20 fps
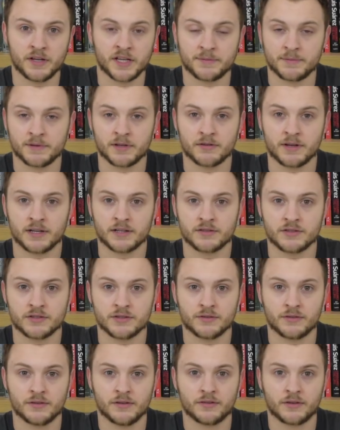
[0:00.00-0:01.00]
He's been great
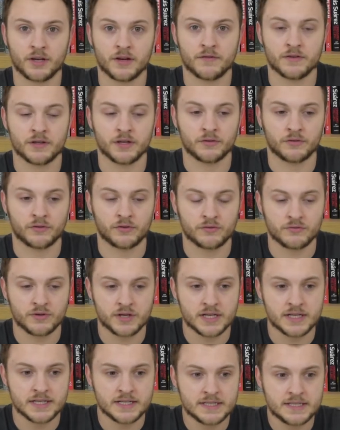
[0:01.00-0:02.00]
too. So let's go for those
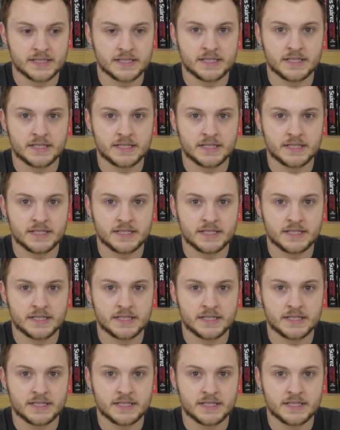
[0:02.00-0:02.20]
three.